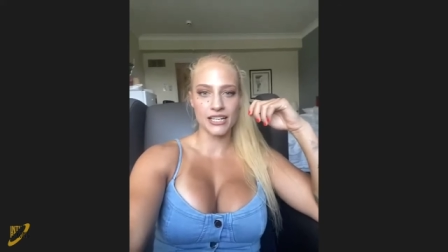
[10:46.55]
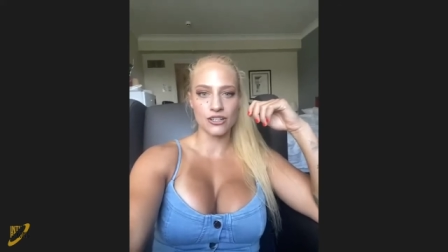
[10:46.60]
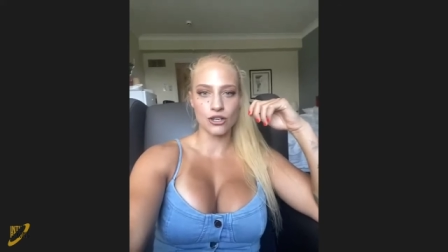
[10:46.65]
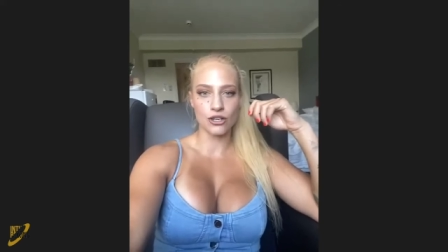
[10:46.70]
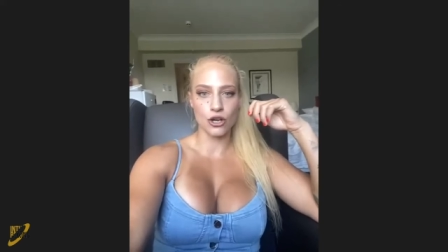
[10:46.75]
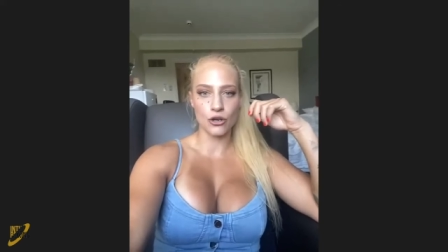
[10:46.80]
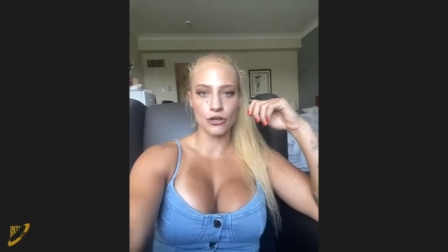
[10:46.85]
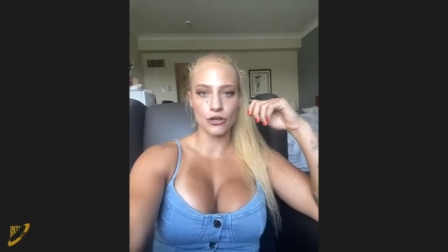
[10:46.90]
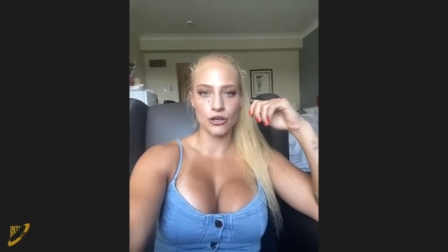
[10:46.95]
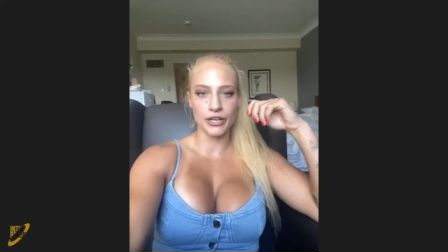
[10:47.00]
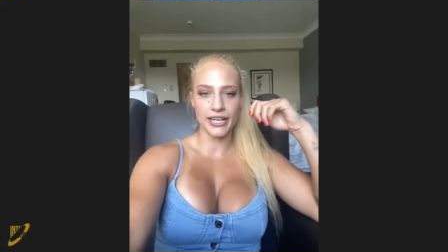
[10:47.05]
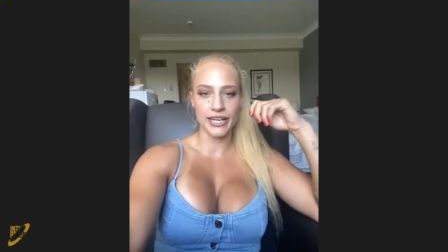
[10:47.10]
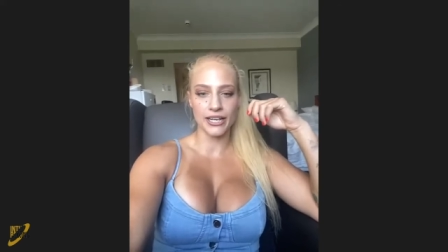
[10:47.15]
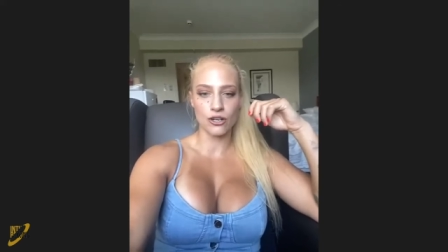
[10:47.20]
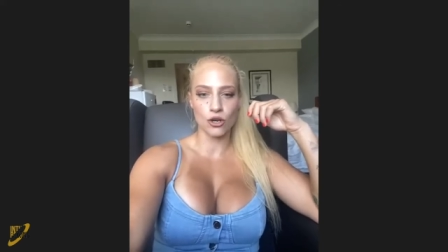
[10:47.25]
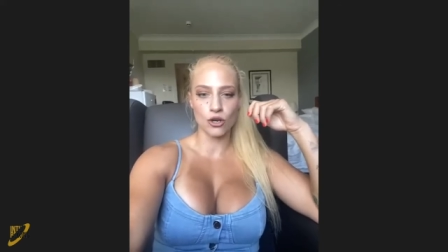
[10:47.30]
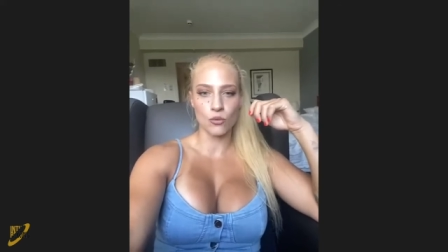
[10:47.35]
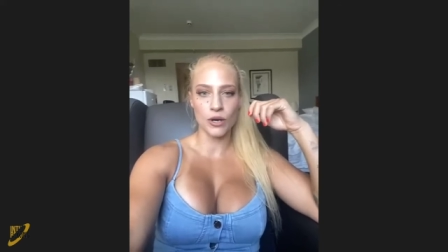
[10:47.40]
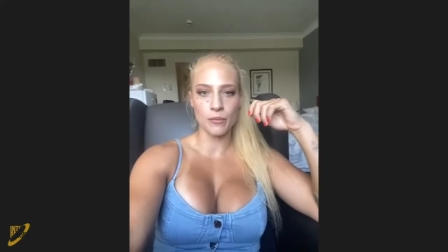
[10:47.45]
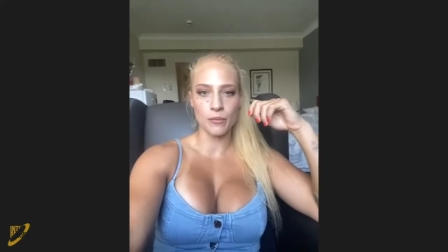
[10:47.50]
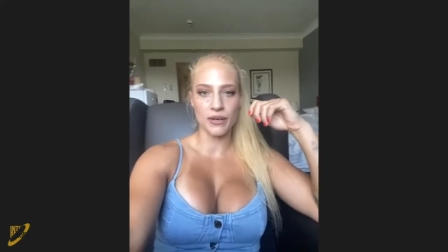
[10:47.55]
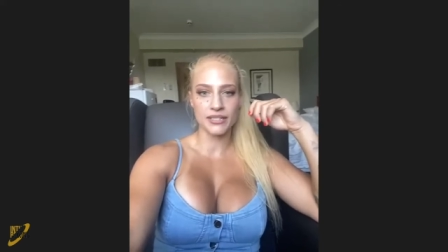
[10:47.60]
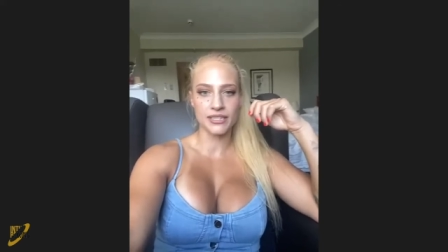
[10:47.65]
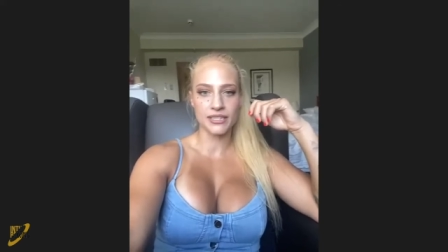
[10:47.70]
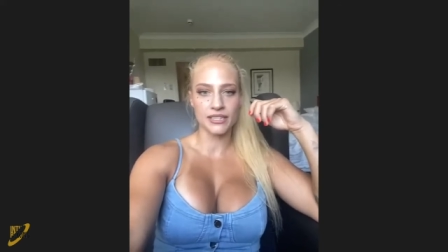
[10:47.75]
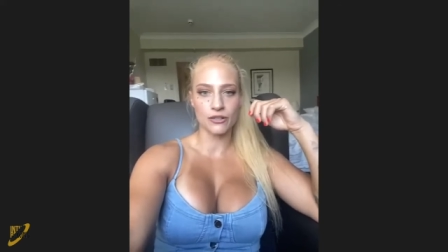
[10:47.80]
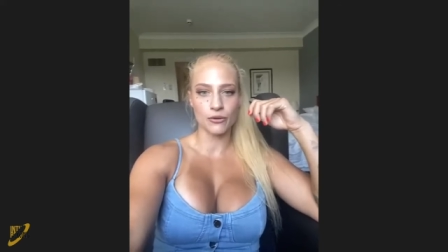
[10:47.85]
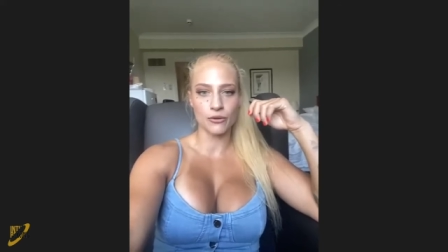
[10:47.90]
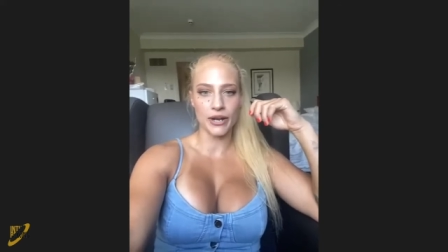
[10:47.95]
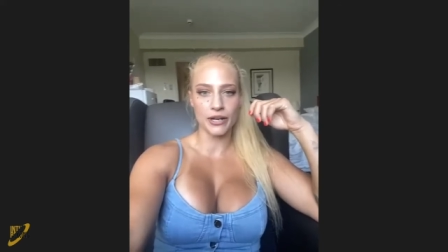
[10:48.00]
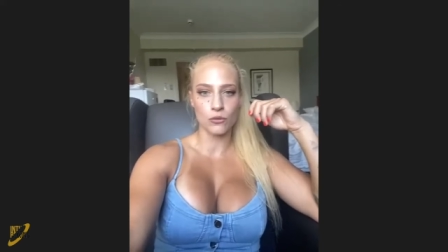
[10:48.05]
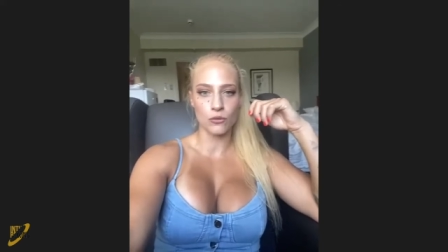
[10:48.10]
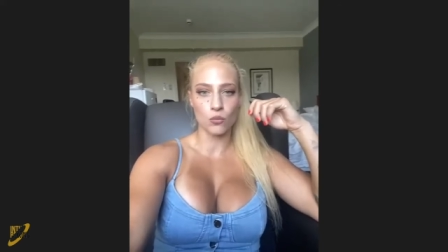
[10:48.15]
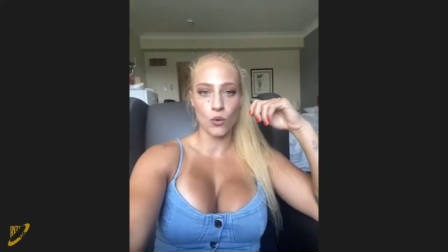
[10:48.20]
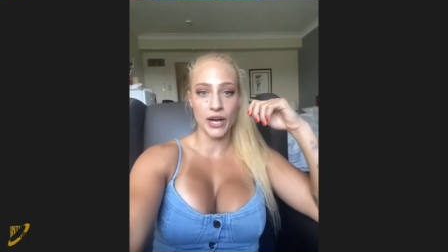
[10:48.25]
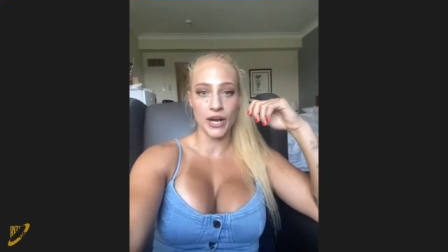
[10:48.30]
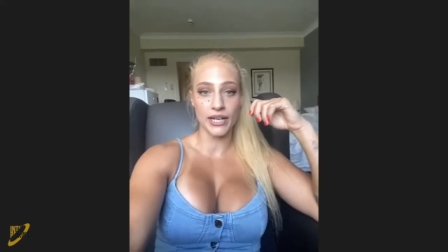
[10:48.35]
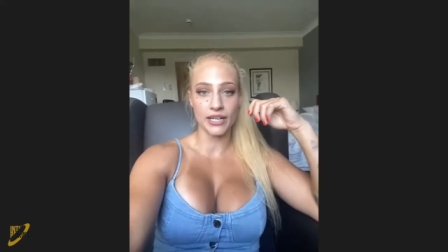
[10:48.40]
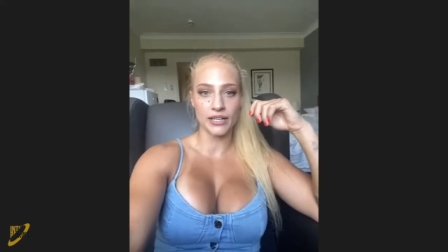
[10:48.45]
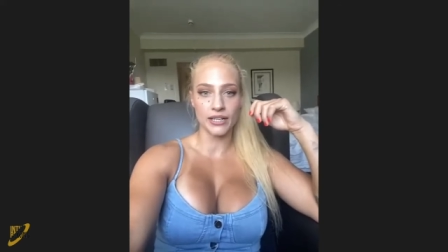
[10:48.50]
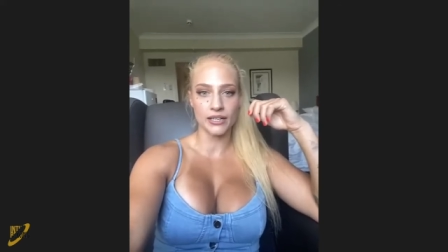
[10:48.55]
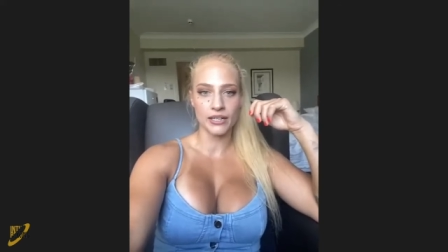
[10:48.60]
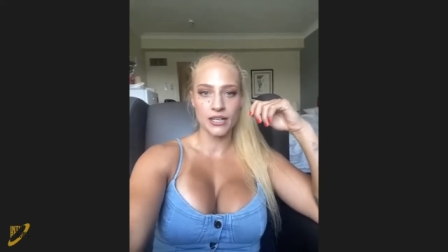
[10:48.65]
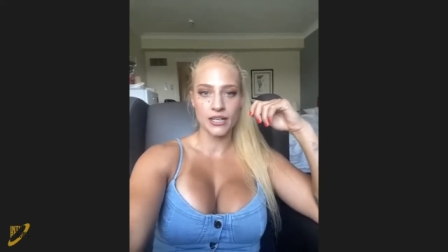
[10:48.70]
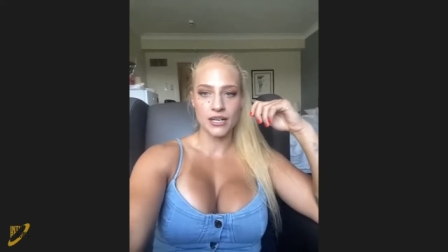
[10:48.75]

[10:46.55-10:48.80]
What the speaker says: You know, you don't get nowhere by sitting around and waiting.